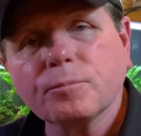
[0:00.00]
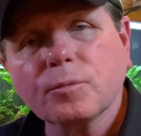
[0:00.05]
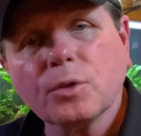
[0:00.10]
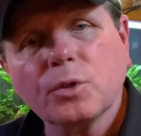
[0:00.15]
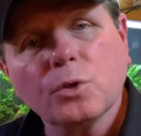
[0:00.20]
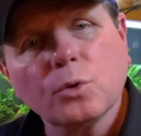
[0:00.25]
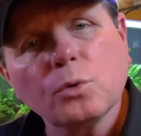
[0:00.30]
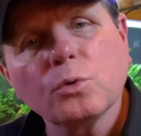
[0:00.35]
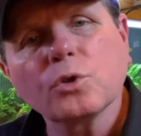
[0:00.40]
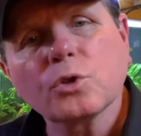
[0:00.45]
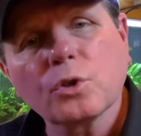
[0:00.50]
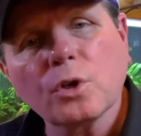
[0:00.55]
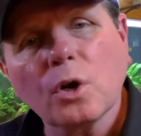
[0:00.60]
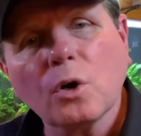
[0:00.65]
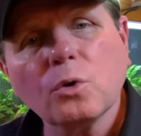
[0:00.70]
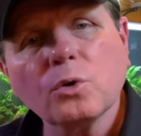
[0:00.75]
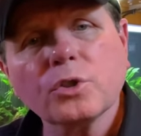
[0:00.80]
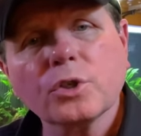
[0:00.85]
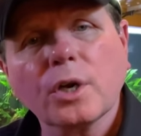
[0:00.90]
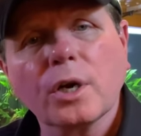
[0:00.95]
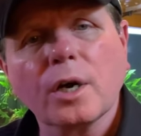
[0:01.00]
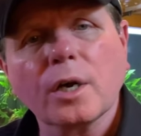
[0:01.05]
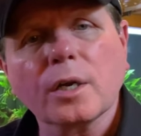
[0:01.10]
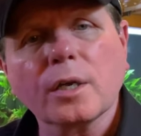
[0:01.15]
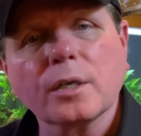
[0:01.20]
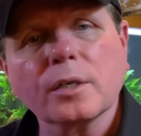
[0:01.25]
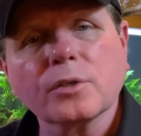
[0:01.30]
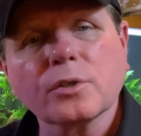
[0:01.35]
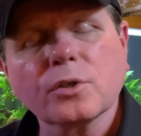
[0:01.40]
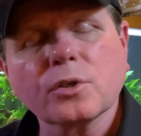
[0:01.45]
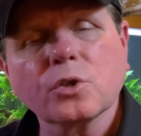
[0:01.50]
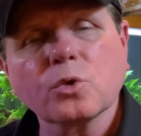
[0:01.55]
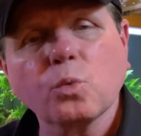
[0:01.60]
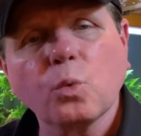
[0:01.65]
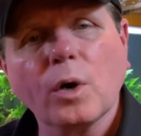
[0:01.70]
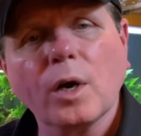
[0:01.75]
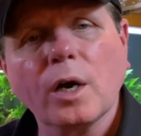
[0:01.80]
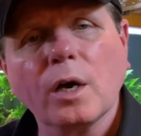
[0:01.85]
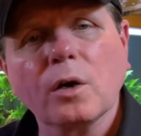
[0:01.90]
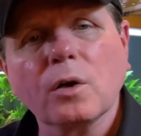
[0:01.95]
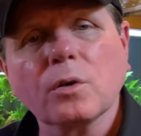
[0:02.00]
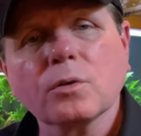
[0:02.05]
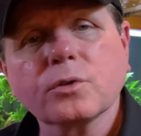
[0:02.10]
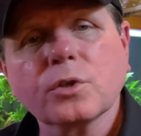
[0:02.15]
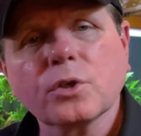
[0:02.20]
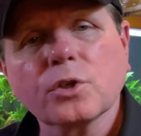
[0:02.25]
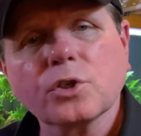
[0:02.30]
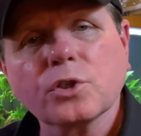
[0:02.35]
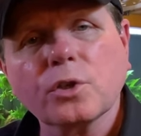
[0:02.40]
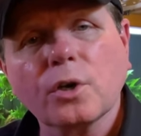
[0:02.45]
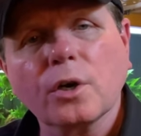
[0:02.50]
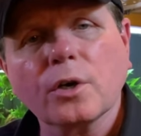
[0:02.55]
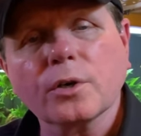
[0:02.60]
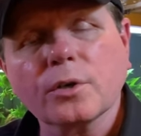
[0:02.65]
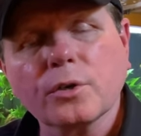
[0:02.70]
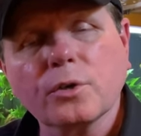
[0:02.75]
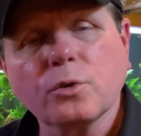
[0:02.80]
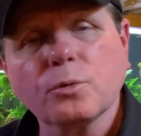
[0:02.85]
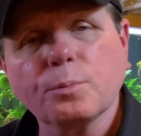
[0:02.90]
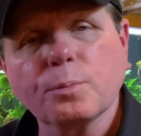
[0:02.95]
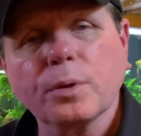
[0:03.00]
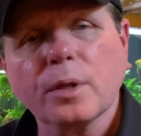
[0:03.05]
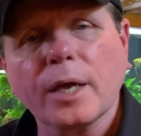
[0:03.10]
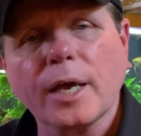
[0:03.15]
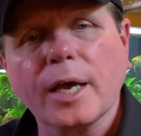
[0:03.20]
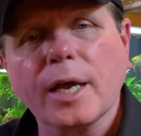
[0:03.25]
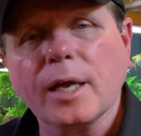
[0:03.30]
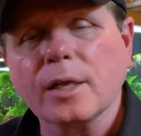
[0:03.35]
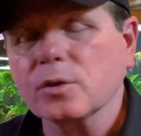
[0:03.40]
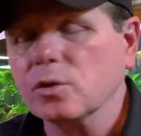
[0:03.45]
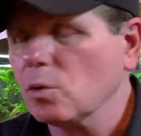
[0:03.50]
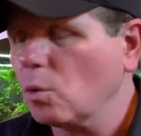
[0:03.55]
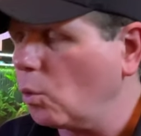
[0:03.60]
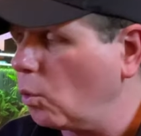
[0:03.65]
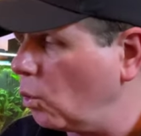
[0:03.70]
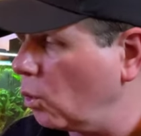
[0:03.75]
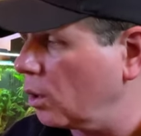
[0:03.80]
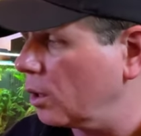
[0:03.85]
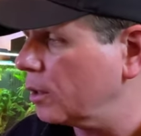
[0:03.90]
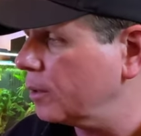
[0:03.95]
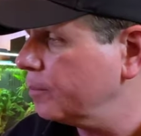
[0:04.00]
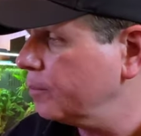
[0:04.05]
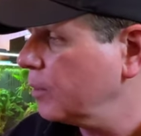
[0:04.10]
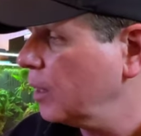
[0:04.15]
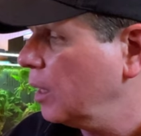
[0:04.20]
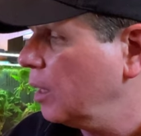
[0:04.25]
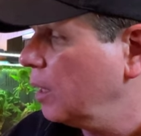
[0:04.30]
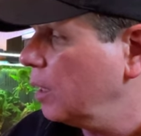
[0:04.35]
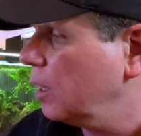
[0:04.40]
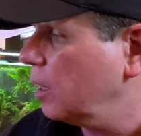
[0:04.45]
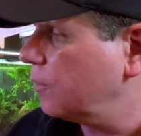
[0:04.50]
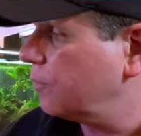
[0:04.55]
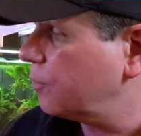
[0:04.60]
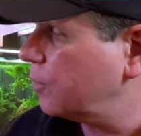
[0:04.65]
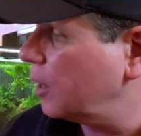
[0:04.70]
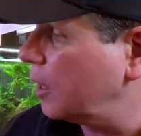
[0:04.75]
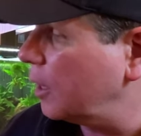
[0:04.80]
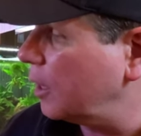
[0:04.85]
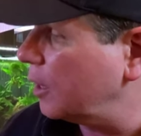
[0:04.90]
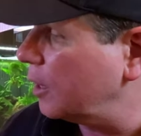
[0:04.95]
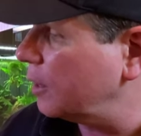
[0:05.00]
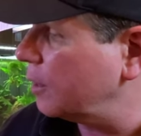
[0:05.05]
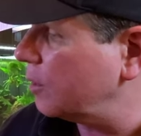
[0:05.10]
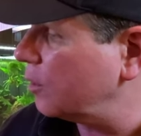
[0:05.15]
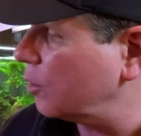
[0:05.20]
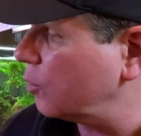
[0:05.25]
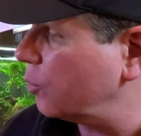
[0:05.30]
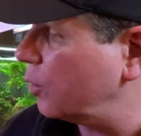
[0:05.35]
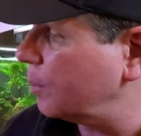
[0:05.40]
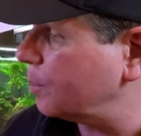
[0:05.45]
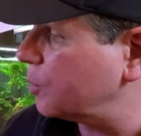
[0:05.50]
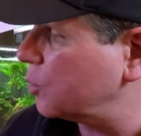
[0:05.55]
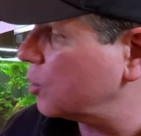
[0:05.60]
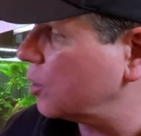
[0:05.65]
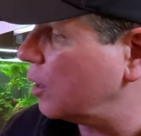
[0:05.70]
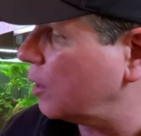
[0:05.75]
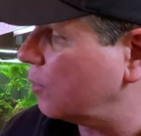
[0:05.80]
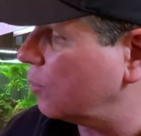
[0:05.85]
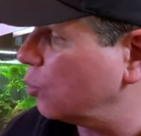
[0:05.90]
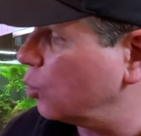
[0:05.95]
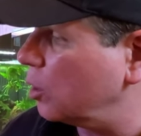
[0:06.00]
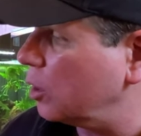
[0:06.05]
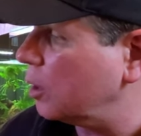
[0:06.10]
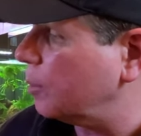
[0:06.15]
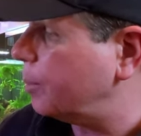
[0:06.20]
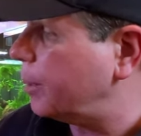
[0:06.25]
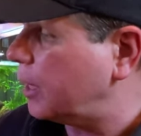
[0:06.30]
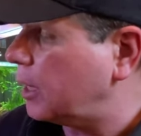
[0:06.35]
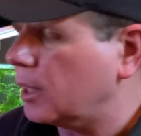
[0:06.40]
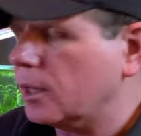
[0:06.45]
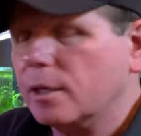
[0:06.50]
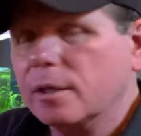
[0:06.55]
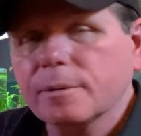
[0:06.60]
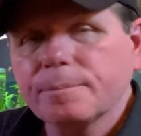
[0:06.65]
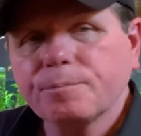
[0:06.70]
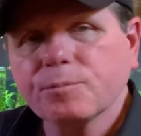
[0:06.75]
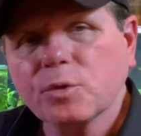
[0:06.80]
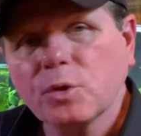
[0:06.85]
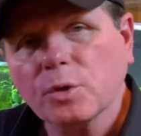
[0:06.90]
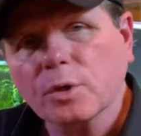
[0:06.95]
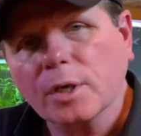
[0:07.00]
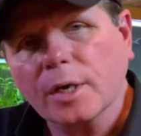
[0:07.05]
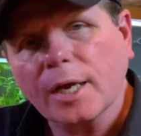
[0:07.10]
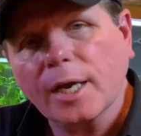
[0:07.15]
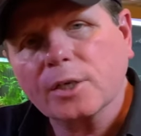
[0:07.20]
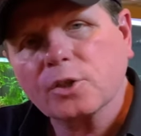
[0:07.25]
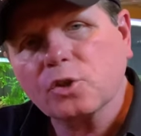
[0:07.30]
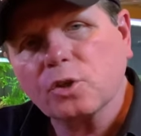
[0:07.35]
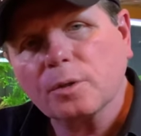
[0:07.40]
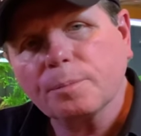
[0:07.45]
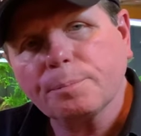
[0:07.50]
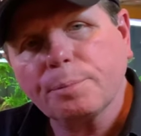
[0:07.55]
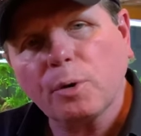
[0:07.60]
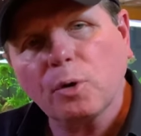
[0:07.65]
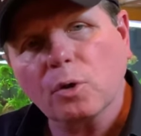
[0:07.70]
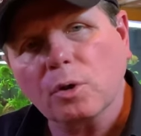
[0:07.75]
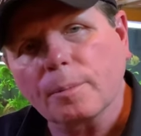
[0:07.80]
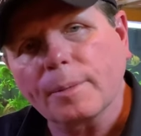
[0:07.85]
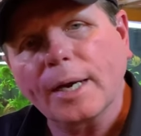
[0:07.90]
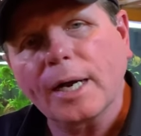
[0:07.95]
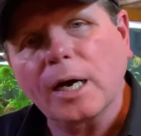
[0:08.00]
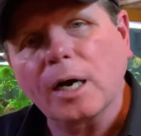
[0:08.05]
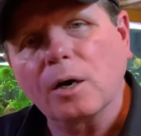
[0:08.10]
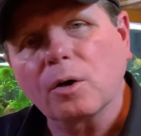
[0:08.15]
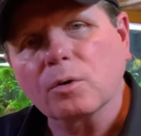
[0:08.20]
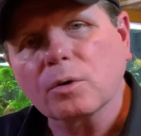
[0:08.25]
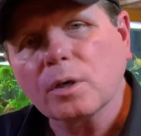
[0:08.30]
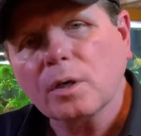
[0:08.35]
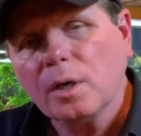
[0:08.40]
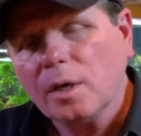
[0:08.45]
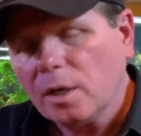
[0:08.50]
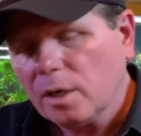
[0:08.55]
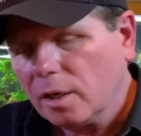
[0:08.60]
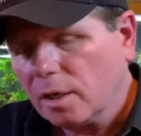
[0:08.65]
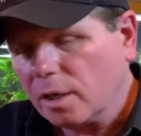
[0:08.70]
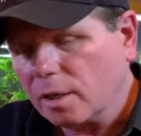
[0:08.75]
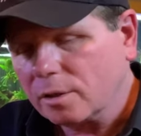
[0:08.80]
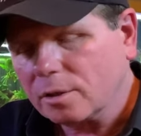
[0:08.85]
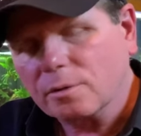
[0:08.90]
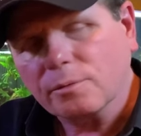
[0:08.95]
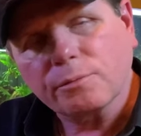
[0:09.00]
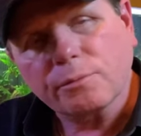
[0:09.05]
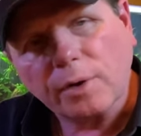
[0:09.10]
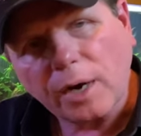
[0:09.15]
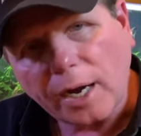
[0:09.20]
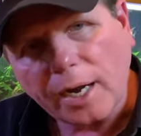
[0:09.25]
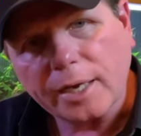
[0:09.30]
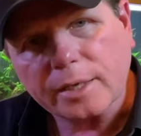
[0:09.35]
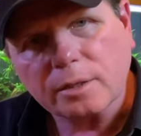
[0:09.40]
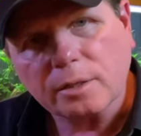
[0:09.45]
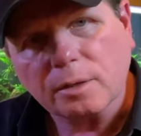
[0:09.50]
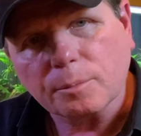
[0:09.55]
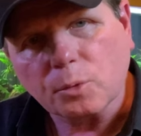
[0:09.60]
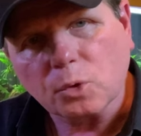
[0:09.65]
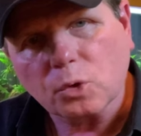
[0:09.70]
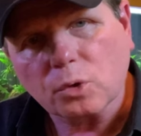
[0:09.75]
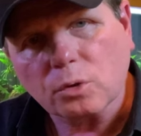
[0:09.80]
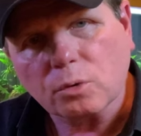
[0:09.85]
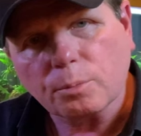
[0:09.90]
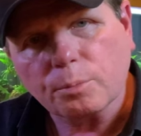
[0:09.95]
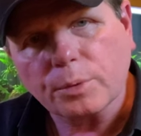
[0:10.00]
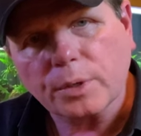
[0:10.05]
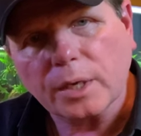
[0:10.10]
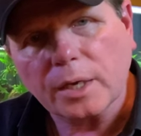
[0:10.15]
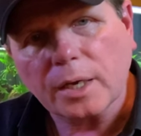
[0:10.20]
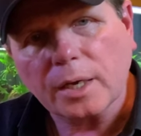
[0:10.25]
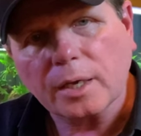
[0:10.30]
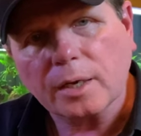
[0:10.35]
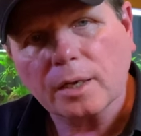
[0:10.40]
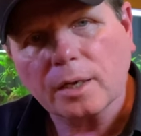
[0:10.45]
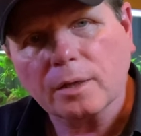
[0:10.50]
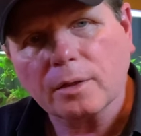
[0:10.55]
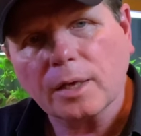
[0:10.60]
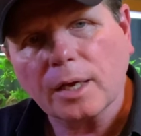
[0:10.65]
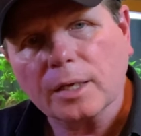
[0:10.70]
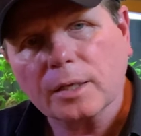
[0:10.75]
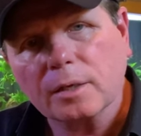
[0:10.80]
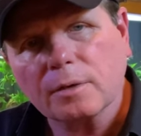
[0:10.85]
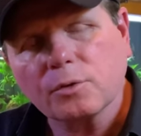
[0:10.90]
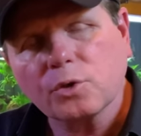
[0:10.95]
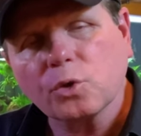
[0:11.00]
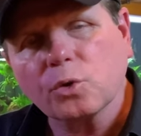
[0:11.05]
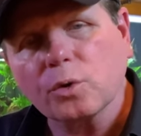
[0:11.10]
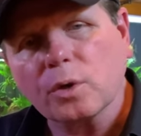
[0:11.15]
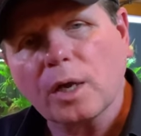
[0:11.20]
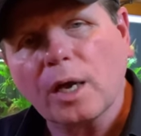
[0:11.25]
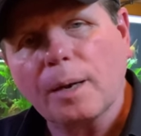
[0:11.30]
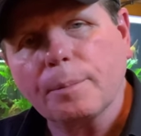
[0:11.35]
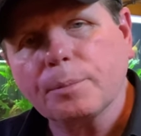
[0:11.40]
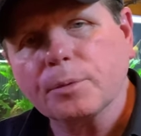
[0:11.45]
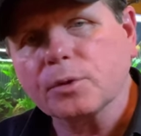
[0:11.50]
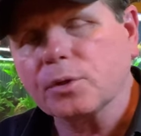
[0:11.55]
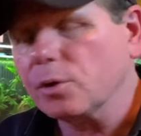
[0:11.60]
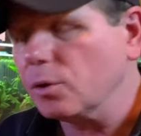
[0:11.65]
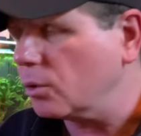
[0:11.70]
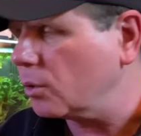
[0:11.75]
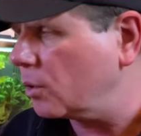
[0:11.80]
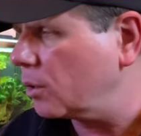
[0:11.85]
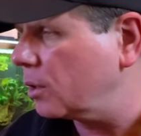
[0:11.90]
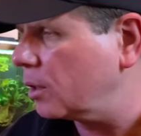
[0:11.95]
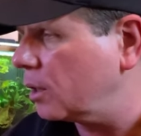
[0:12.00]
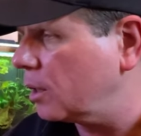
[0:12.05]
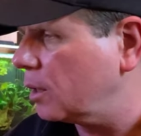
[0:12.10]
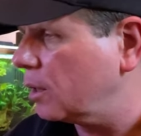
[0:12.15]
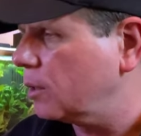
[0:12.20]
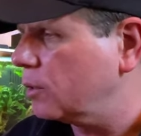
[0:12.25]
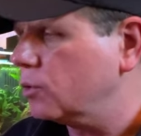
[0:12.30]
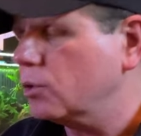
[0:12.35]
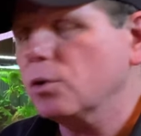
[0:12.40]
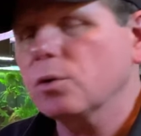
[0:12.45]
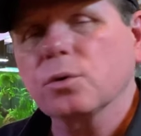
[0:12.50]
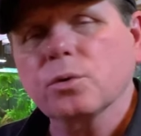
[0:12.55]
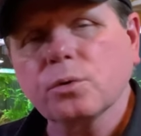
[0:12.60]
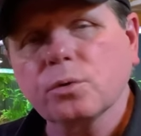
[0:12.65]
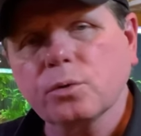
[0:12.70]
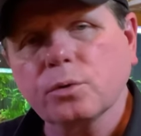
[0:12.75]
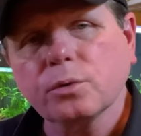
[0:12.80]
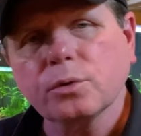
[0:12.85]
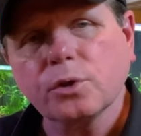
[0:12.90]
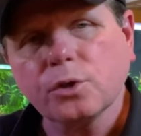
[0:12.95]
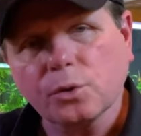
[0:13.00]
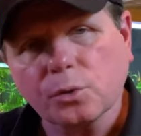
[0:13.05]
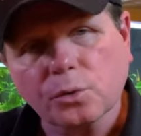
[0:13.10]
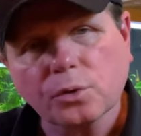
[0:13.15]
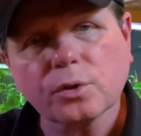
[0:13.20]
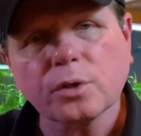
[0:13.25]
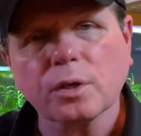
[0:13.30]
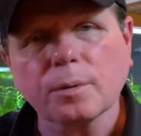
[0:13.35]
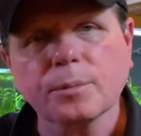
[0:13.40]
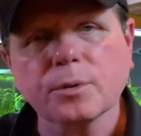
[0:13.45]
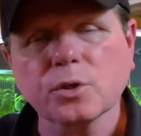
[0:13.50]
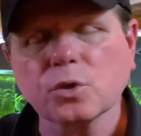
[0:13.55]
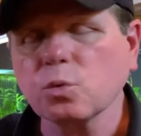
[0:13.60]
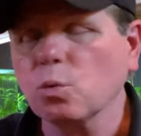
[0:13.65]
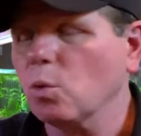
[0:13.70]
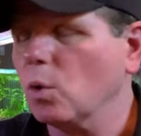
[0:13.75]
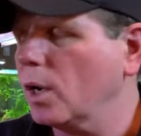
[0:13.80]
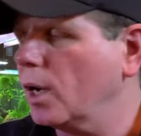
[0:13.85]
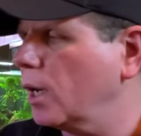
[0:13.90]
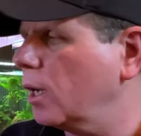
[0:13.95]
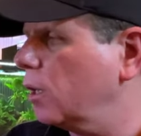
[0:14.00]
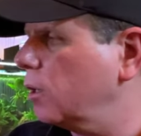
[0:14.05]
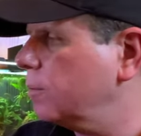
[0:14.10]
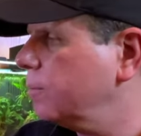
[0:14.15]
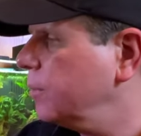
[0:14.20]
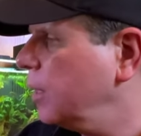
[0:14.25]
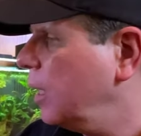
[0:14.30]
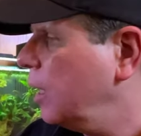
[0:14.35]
use those cuttings as well to start new plants. Or if the crypts get really big, you can actually pull them out and divide them a little bit, and that gives you an opportunity to use them as well.